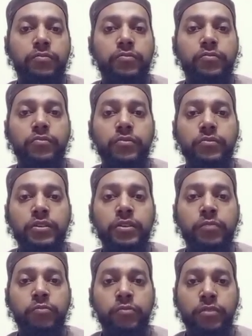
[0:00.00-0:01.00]
the
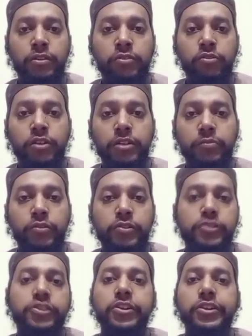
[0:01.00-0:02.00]
correct pronunciation,
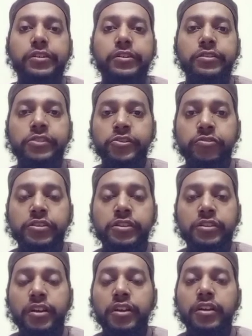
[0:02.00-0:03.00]
the Tajweed,
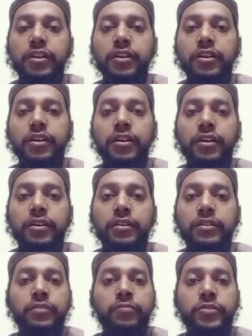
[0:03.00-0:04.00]
and
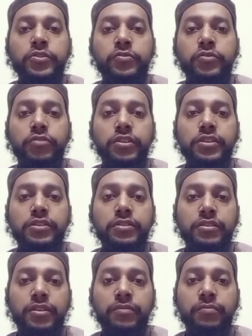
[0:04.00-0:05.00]
Masnoon Duas,
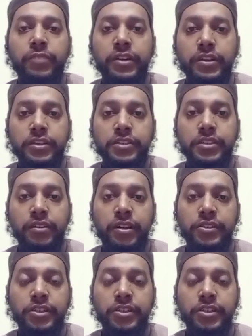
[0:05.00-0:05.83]
prayers, etc.